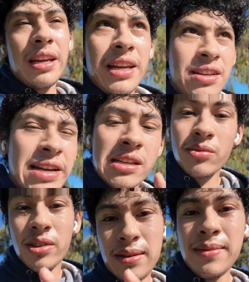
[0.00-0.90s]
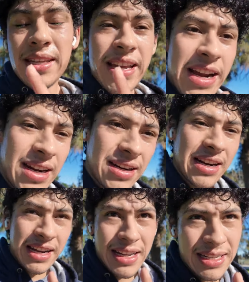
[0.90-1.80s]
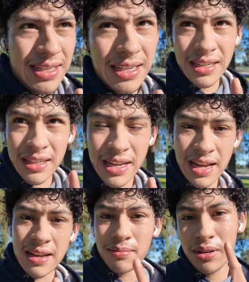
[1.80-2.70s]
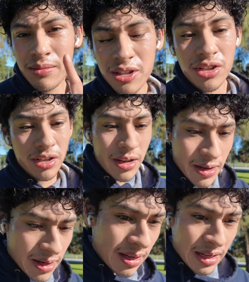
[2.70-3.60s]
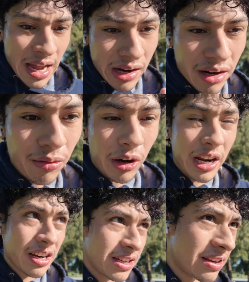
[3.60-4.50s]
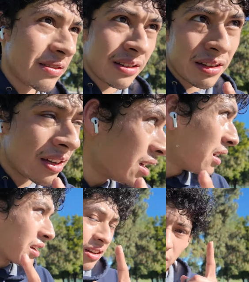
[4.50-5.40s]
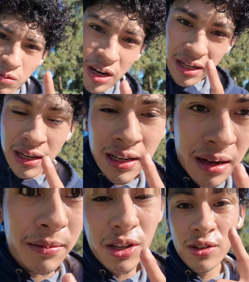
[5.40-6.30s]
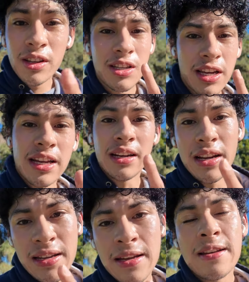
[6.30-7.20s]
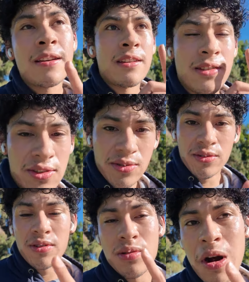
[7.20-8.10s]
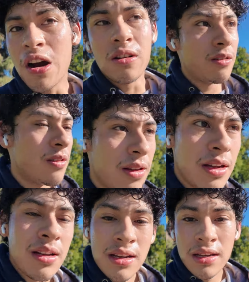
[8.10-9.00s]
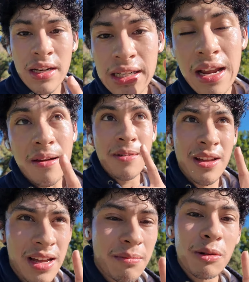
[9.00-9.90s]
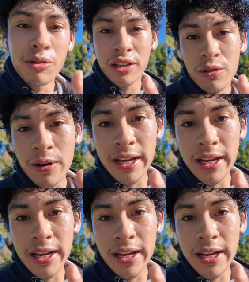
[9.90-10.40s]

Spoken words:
and you guys will see me there. And yeah, pretty much had a good workout and good run. I'm gonna do this again soon, tomorrow, next time. I'm gonna bring the